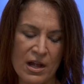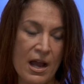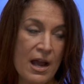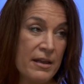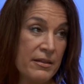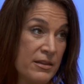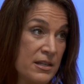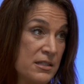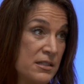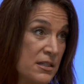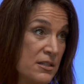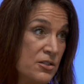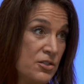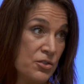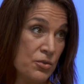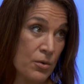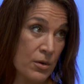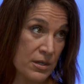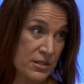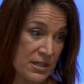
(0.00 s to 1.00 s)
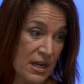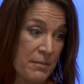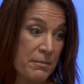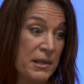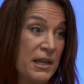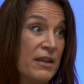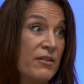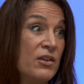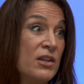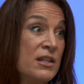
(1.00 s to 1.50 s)
uh, this okay. is yours. I'm
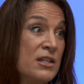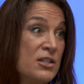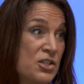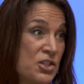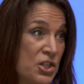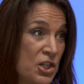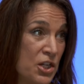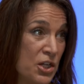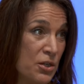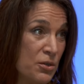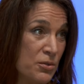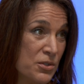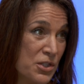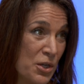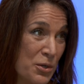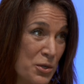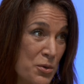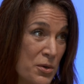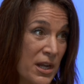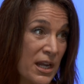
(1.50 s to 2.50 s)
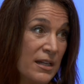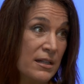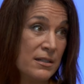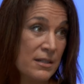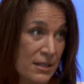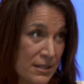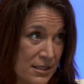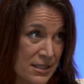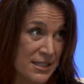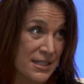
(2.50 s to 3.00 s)
giving this to you, so you Thank
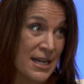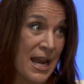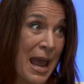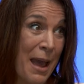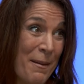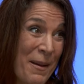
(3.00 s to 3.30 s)
can you. snap